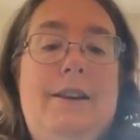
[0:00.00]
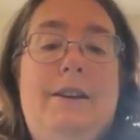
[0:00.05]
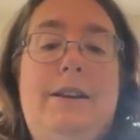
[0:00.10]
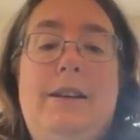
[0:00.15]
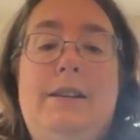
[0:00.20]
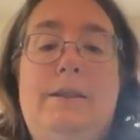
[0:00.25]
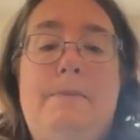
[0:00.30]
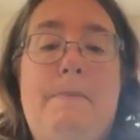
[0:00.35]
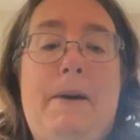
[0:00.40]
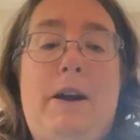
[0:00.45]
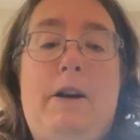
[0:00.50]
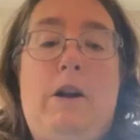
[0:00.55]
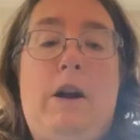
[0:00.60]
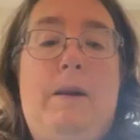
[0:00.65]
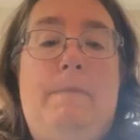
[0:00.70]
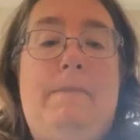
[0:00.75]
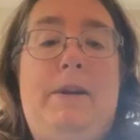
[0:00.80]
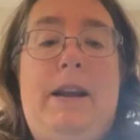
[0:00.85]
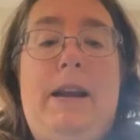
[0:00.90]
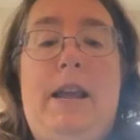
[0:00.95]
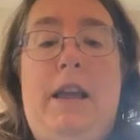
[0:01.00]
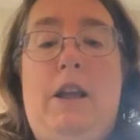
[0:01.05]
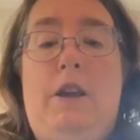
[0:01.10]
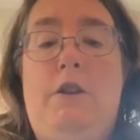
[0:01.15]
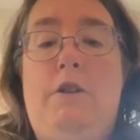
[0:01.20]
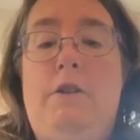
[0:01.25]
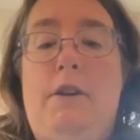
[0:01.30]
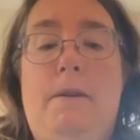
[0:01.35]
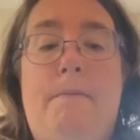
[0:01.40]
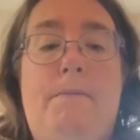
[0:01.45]
it doesn't matter how many
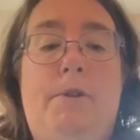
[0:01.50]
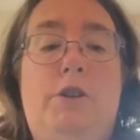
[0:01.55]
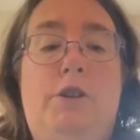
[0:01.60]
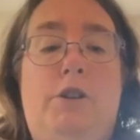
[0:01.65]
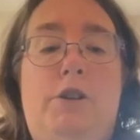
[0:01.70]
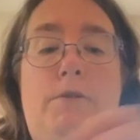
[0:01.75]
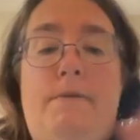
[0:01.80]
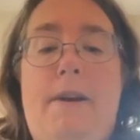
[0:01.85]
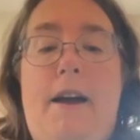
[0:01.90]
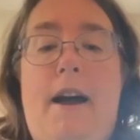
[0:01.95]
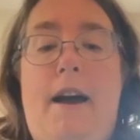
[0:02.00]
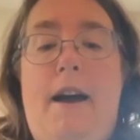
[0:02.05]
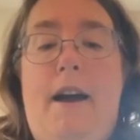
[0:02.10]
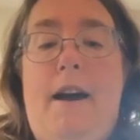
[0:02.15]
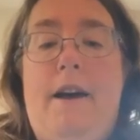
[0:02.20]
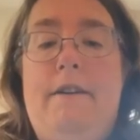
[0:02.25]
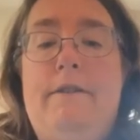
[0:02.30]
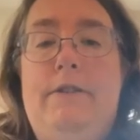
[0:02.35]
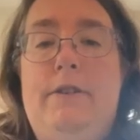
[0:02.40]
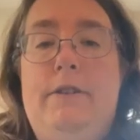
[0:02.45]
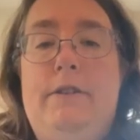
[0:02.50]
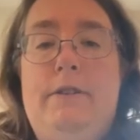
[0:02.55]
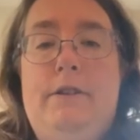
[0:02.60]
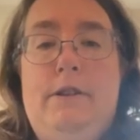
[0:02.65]
cucumbers you have.